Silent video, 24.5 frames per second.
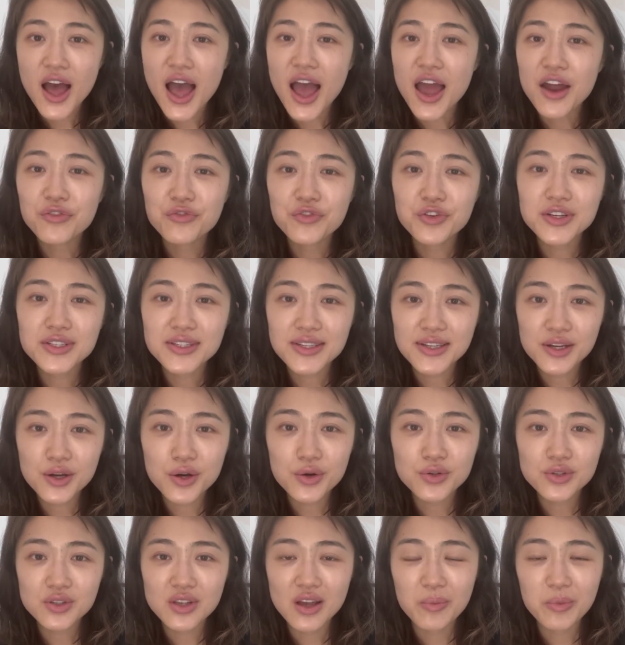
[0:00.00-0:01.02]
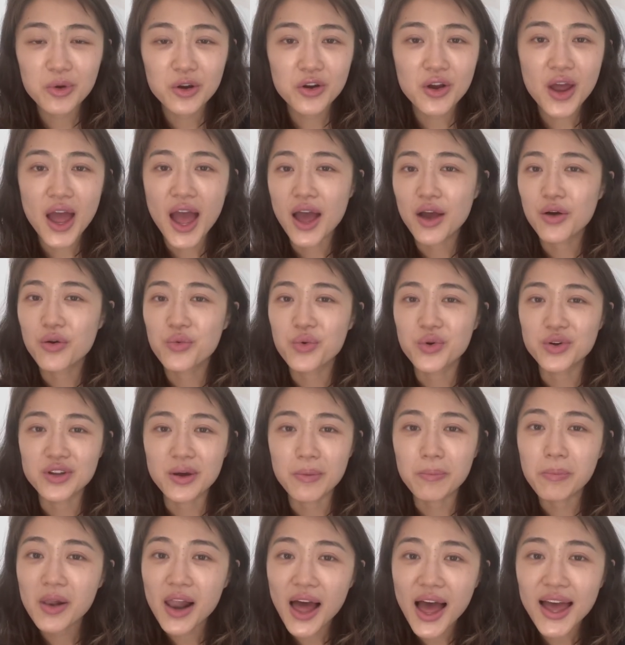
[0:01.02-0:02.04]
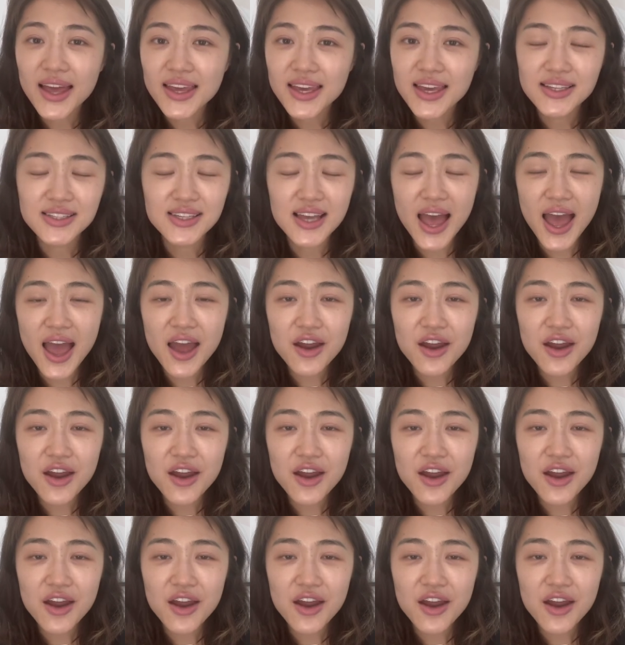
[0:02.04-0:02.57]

Every single summer, I would apply it